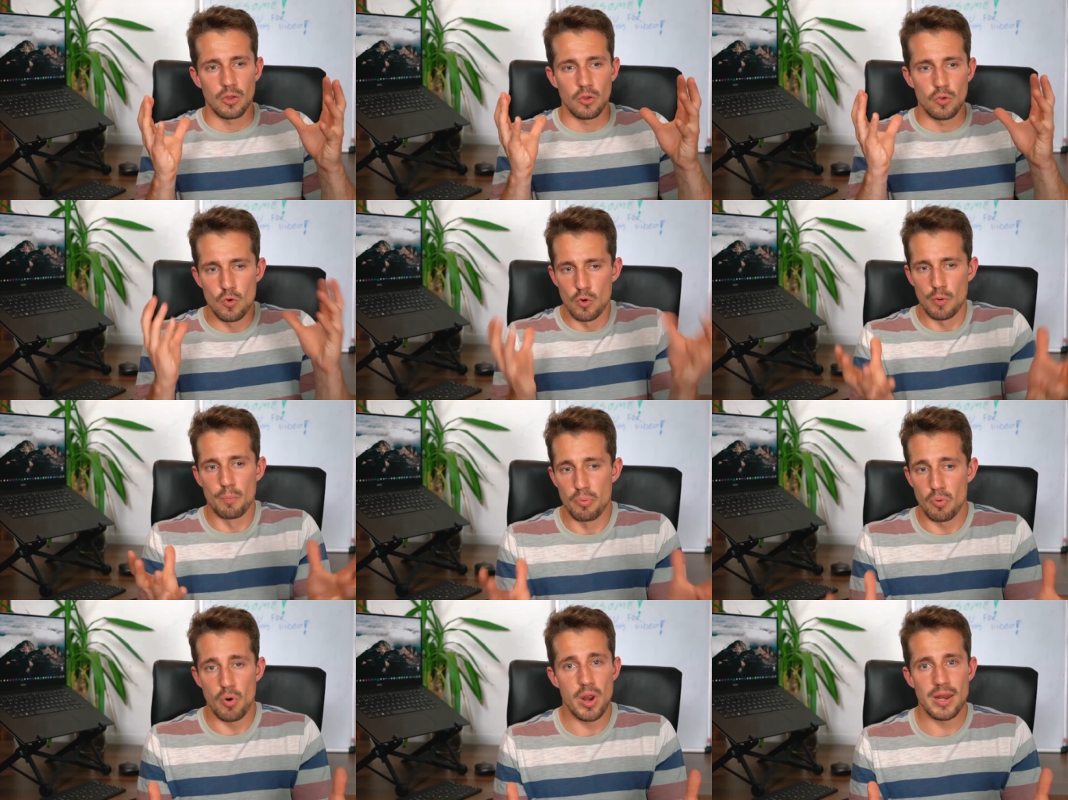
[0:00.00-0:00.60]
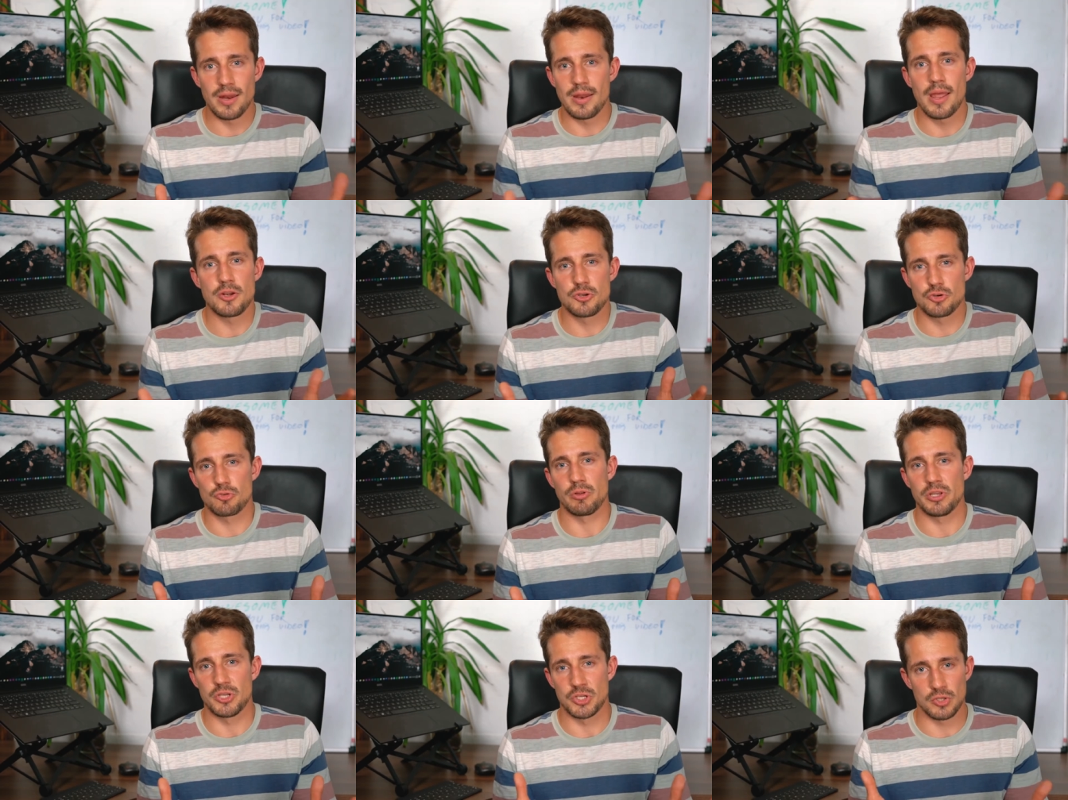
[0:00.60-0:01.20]
Your brain
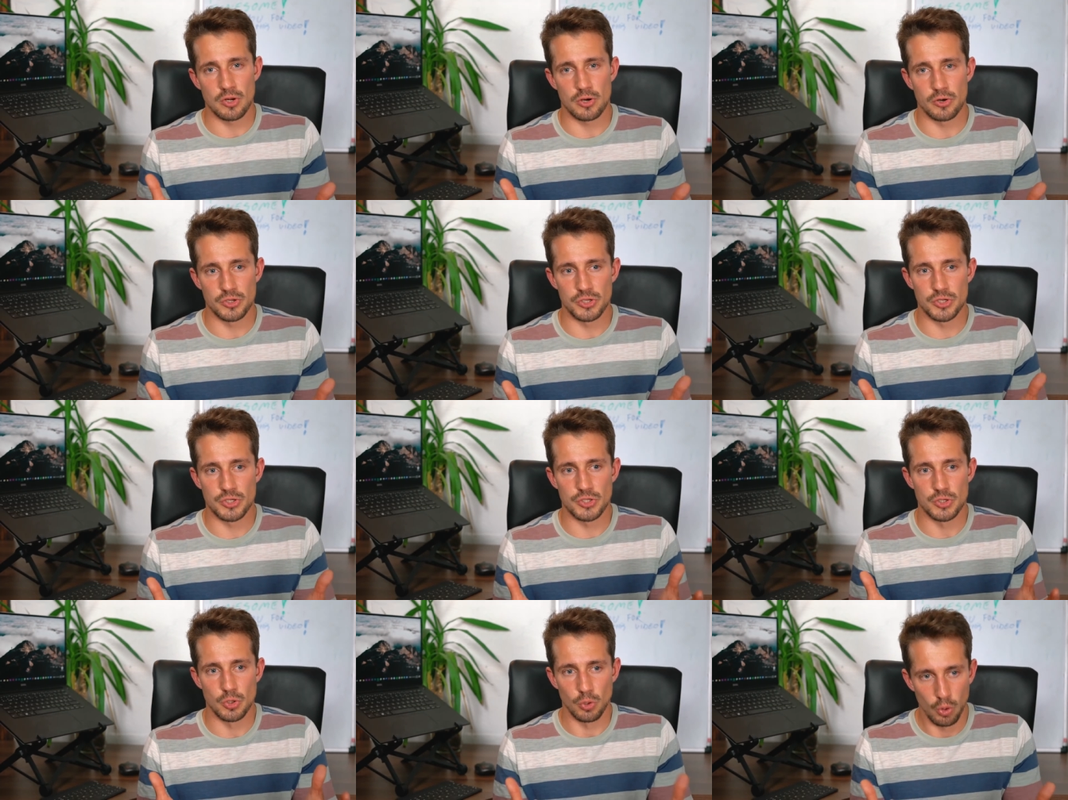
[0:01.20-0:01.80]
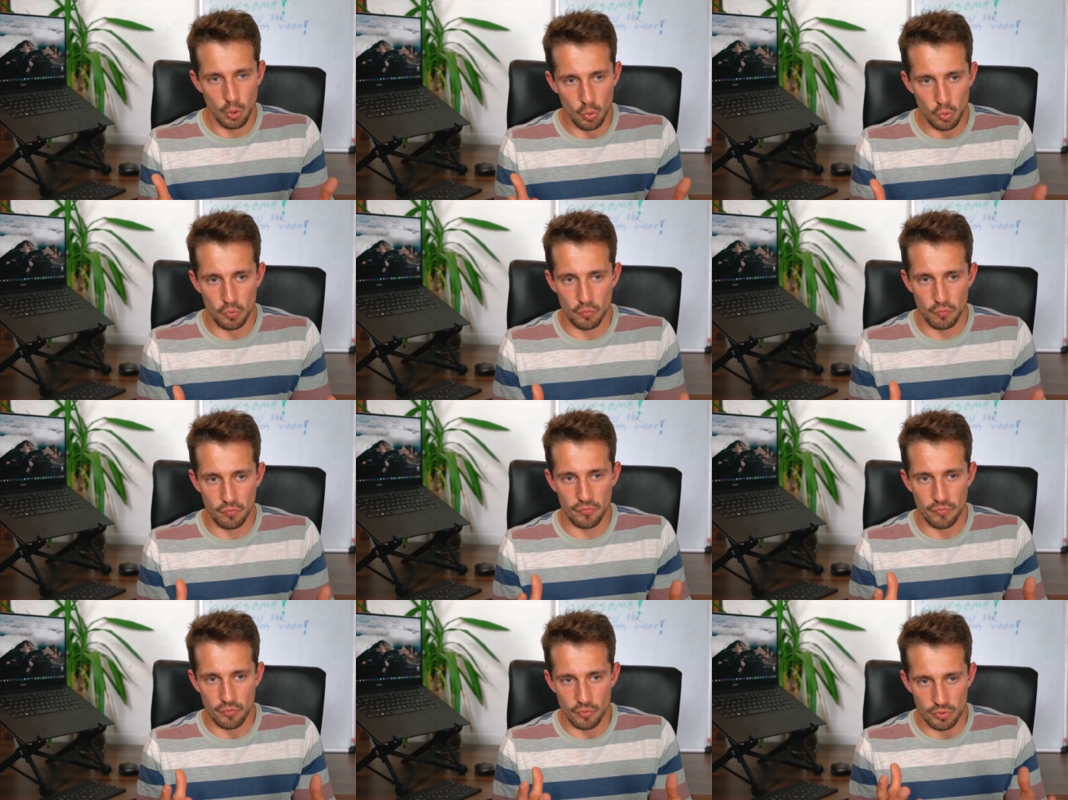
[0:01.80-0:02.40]
naturally starts to look
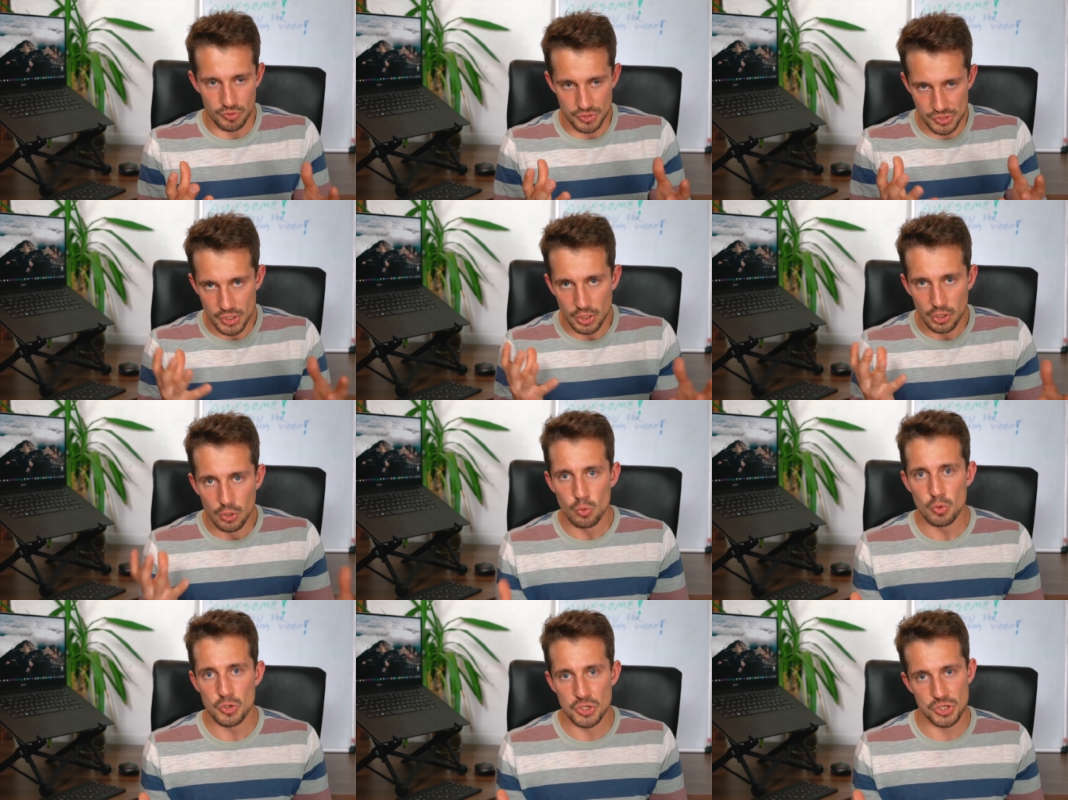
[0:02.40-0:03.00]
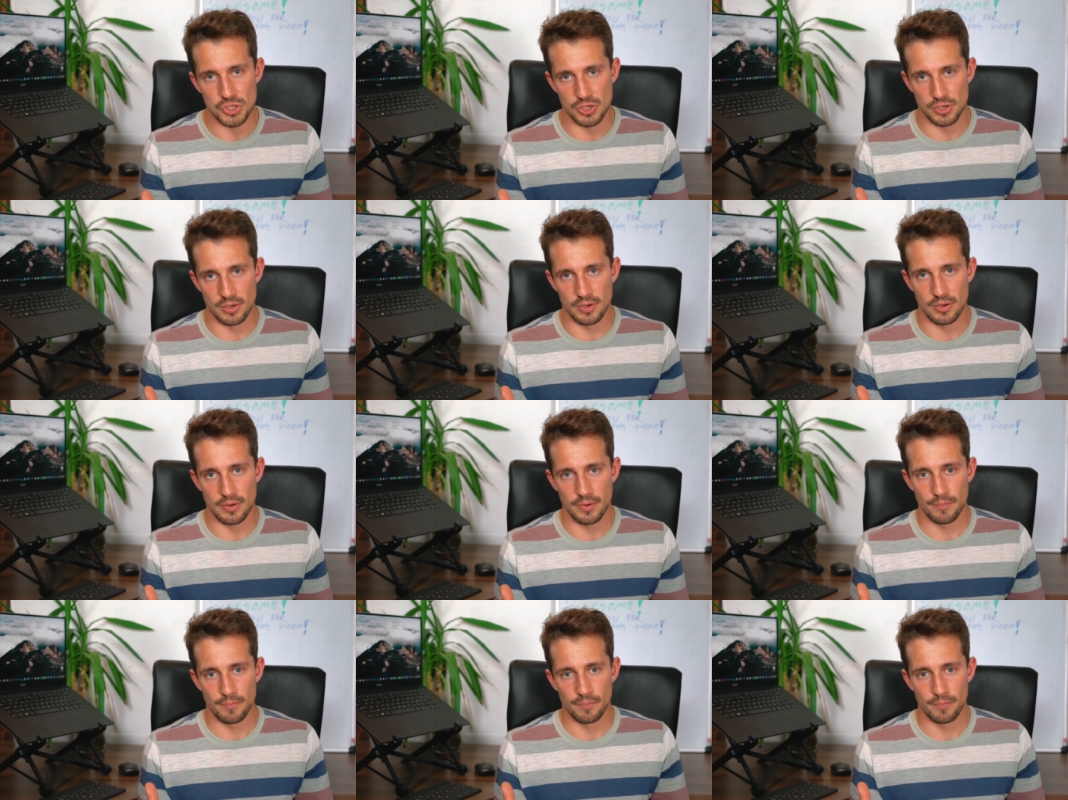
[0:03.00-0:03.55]
for a solution.